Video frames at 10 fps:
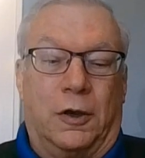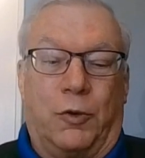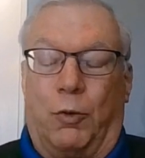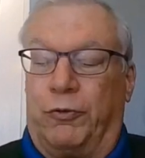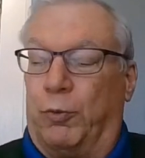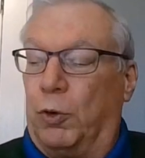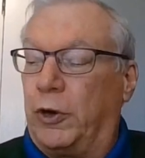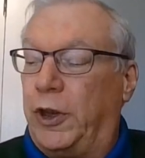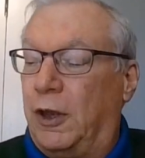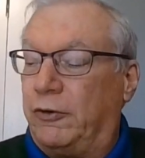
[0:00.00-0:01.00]
course
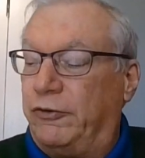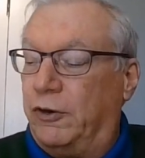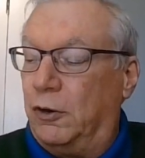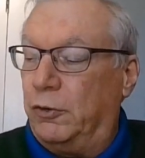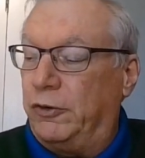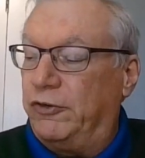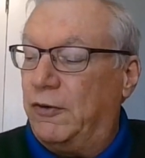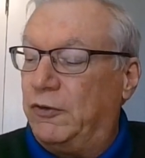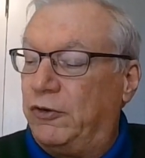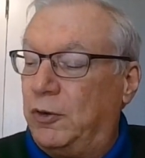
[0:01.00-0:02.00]
workout, only
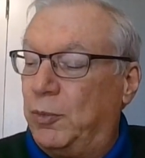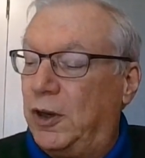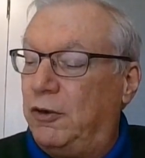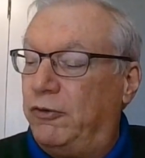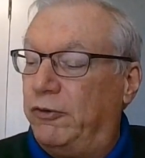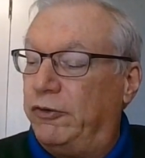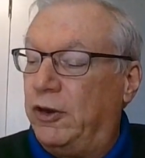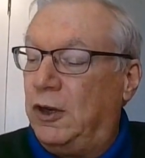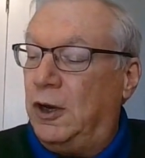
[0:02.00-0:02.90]
17 pages.